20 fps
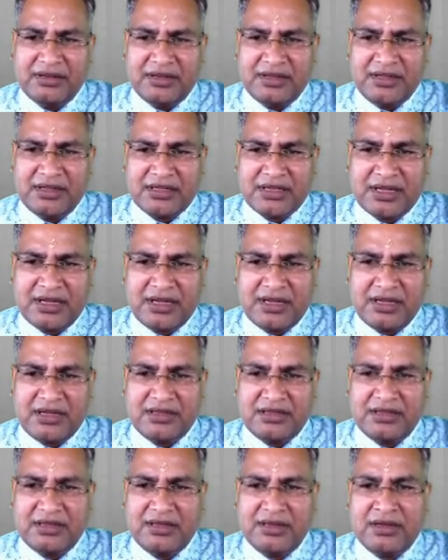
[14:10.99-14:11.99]
this
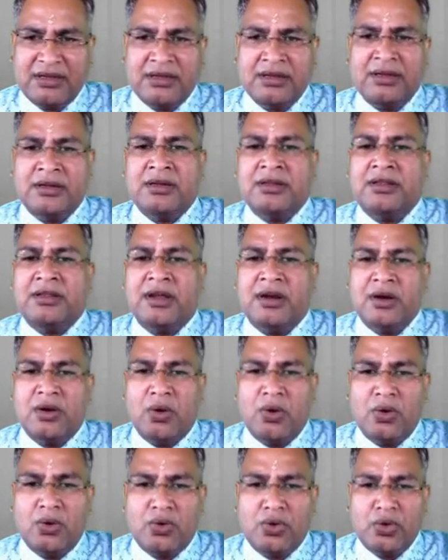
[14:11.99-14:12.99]
case the
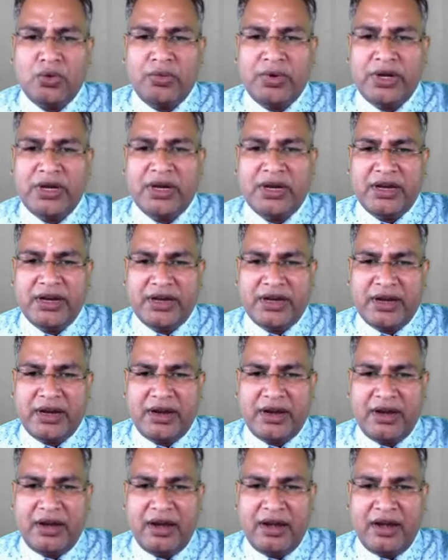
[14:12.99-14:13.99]
node to be deleted